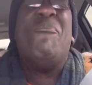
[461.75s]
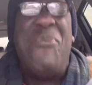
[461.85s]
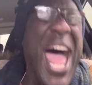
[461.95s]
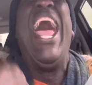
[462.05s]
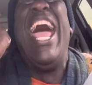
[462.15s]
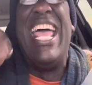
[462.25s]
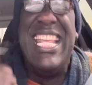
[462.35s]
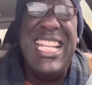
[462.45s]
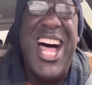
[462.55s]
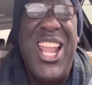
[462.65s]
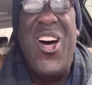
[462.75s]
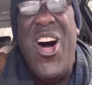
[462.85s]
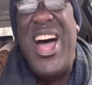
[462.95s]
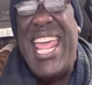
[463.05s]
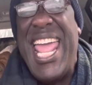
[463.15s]
Praise the
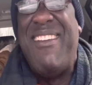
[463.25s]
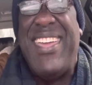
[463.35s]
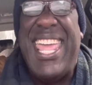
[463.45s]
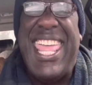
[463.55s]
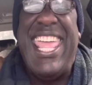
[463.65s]
Lord. Amen.